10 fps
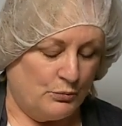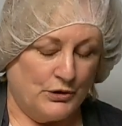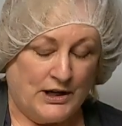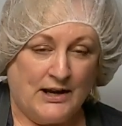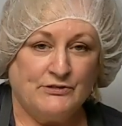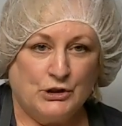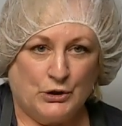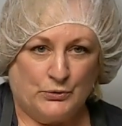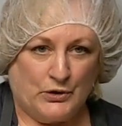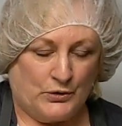What you have to
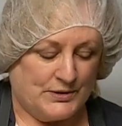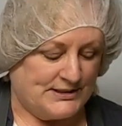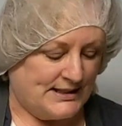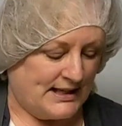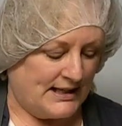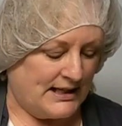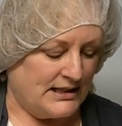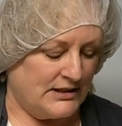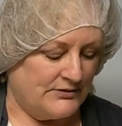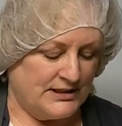know, though, is that
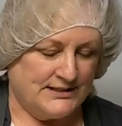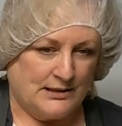any of these